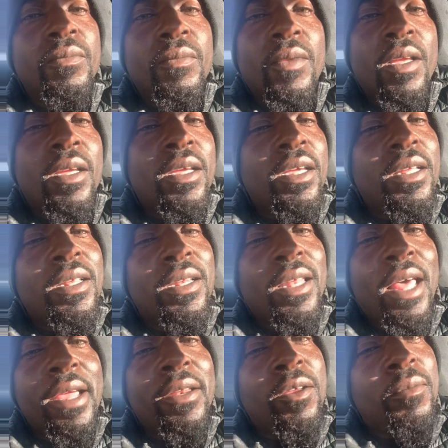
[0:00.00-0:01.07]
and he didn't
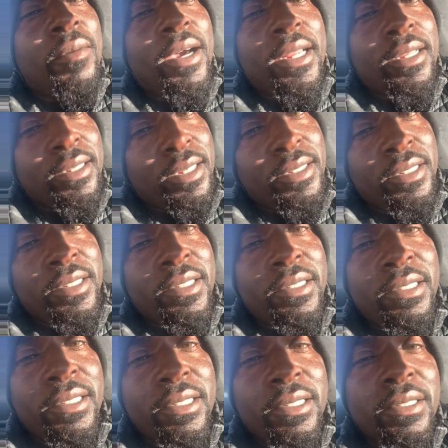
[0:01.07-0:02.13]
like nobody touching his
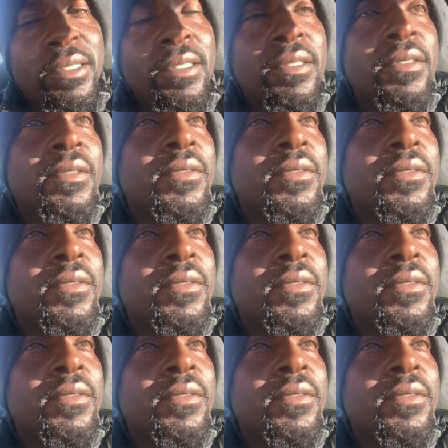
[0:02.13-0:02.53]
sisters.